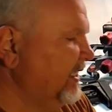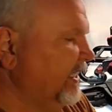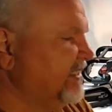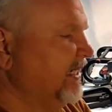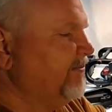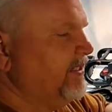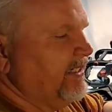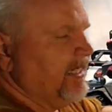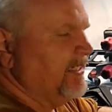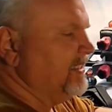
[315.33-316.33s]
except
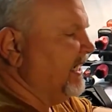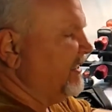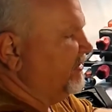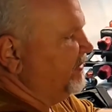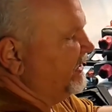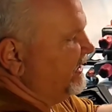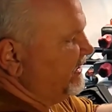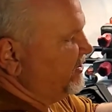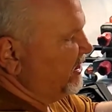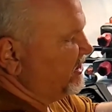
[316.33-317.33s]
it's not going to be the
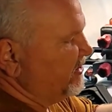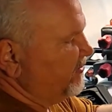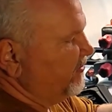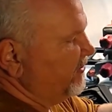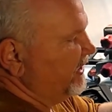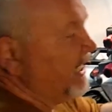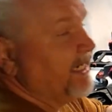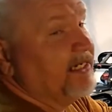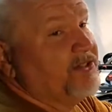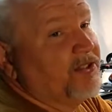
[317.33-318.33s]
adjustable one. I
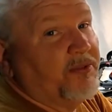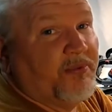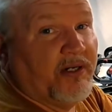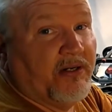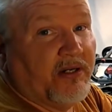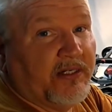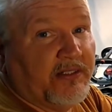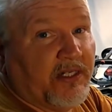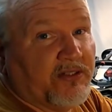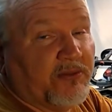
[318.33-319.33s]
guess you could put it on an
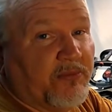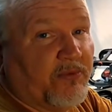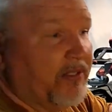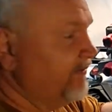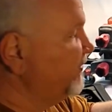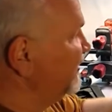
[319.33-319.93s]
adjustable one if you